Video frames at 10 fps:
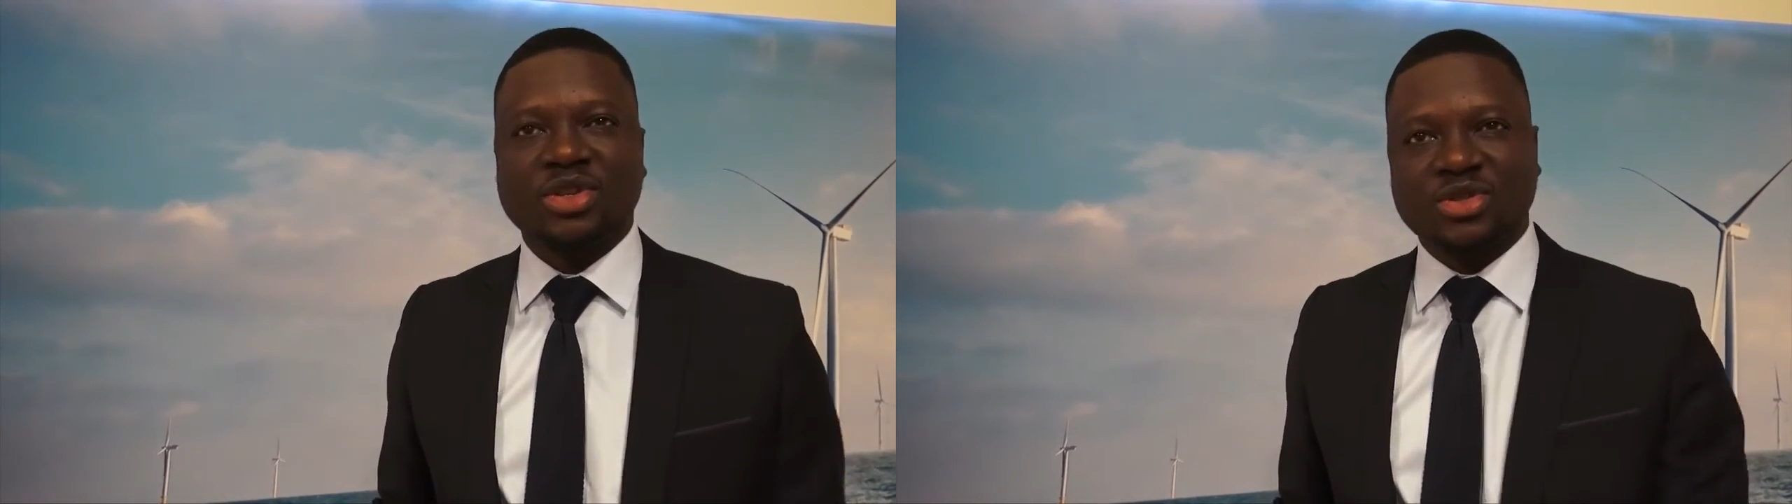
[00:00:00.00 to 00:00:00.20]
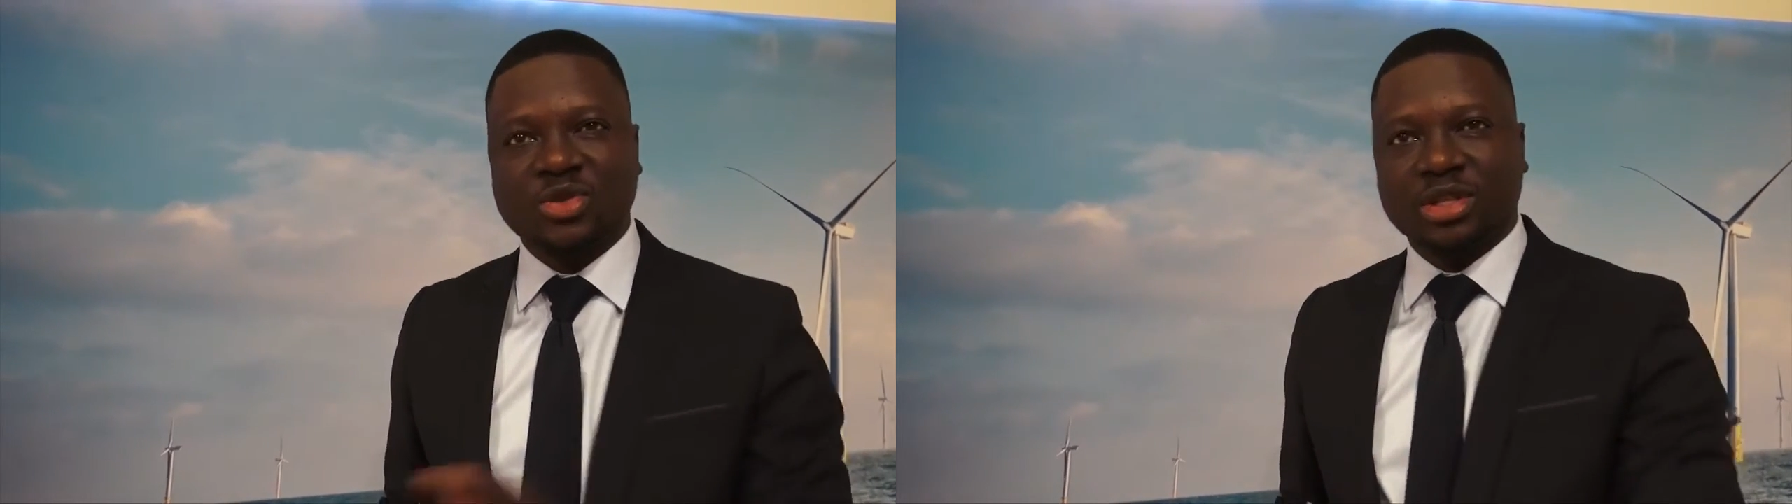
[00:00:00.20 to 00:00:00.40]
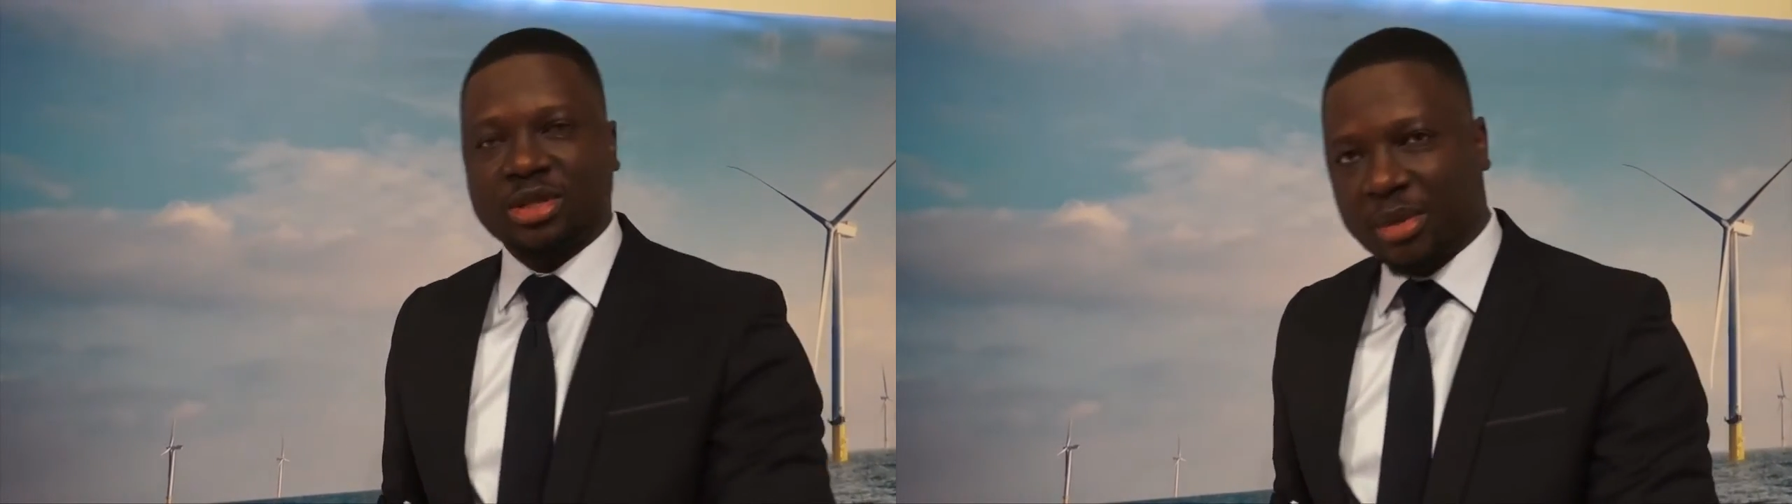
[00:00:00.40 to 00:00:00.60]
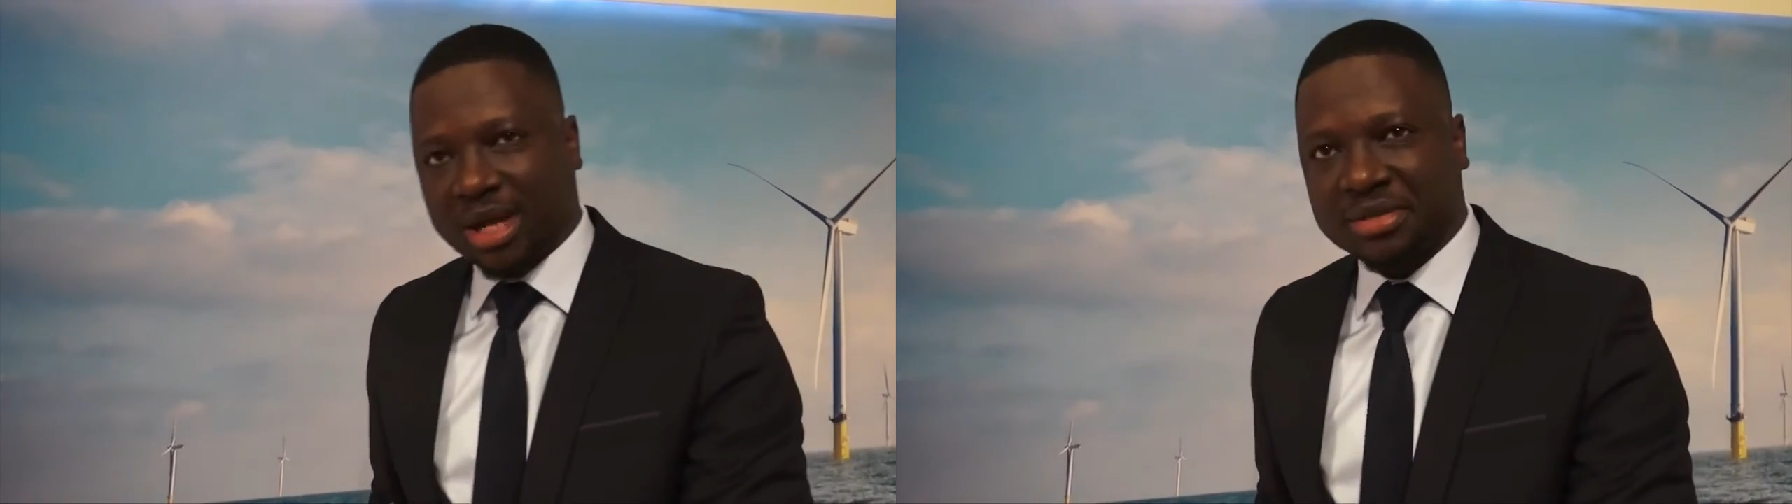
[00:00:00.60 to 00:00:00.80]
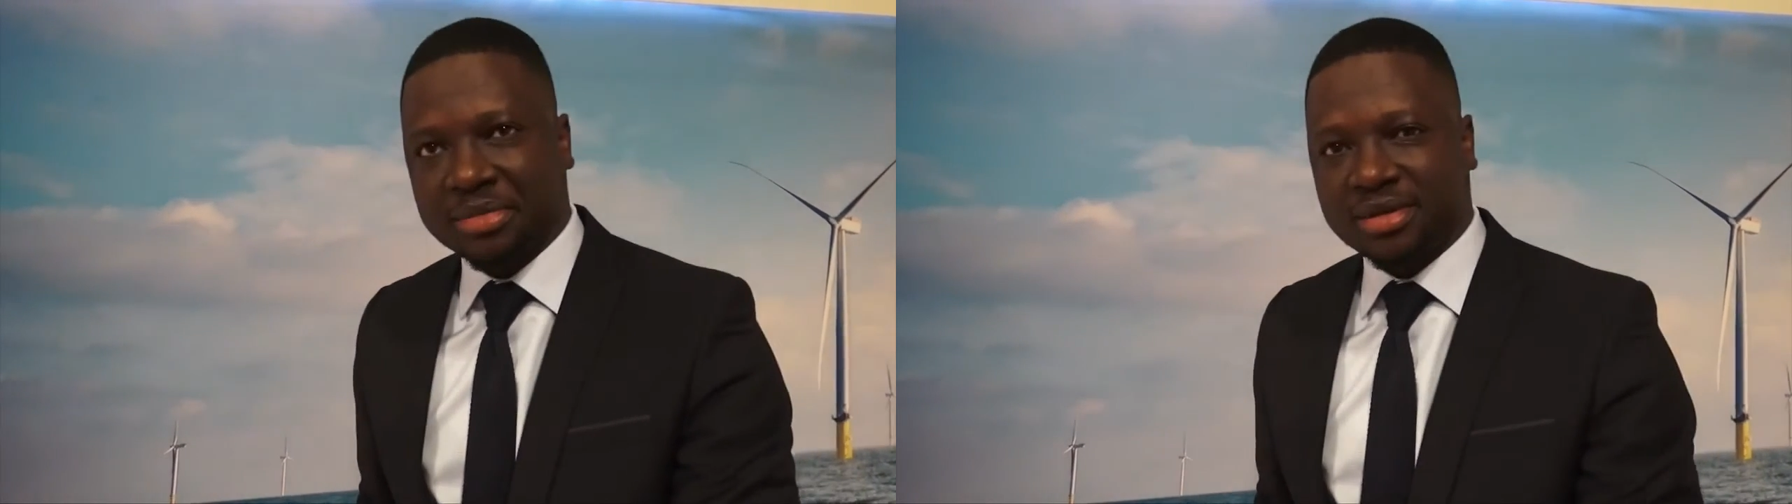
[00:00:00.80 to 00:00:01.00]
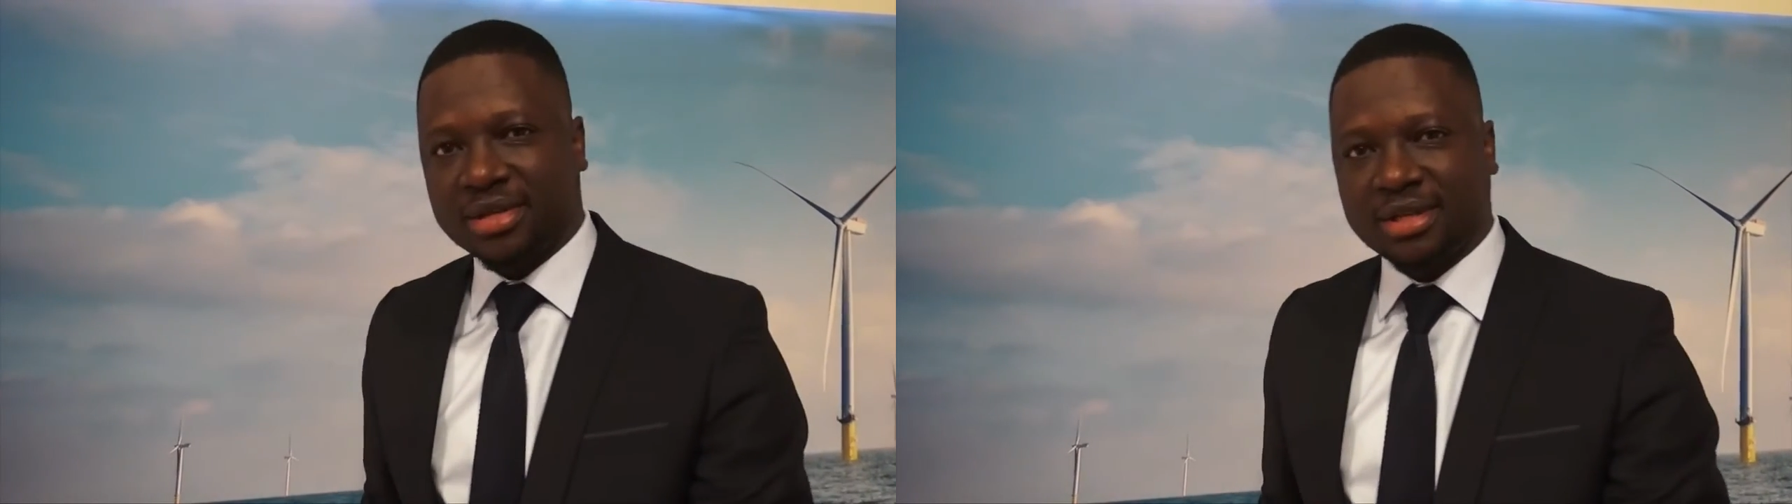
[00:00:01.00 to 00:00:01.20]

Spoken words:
quo to what's possible.